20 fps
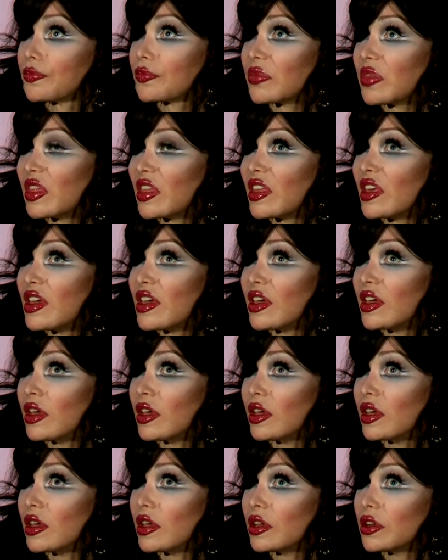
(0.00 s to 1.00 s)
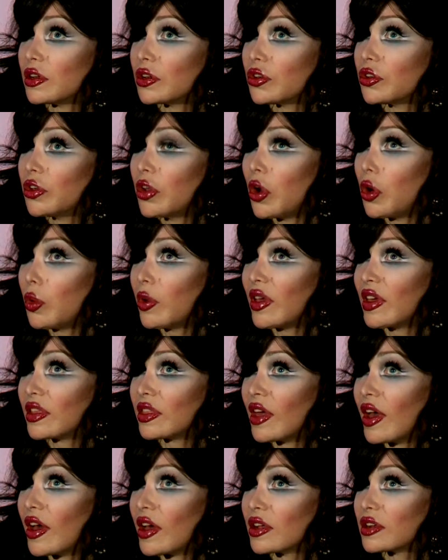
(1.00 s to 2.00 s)
the knowing
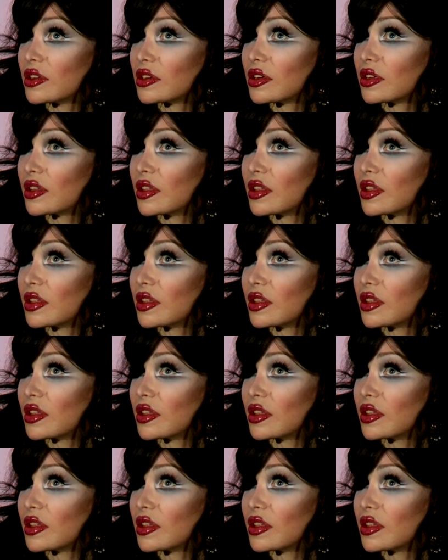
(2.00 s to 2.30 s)
that